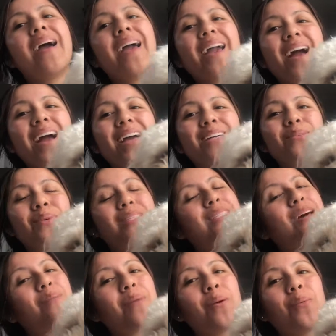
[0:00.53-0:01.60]
Hey guys, what's
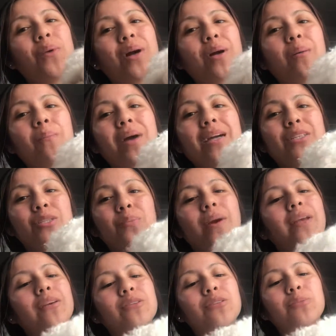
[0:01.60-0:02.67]
up and welcome back to
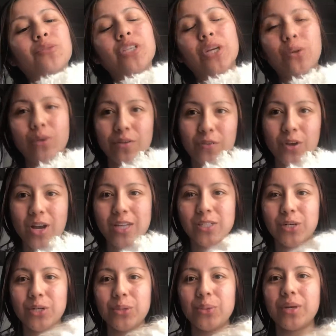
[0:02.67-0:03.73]
my YouTube channel. If you guys
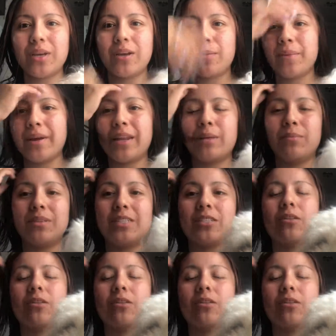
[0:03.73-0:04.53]
are new here, my name is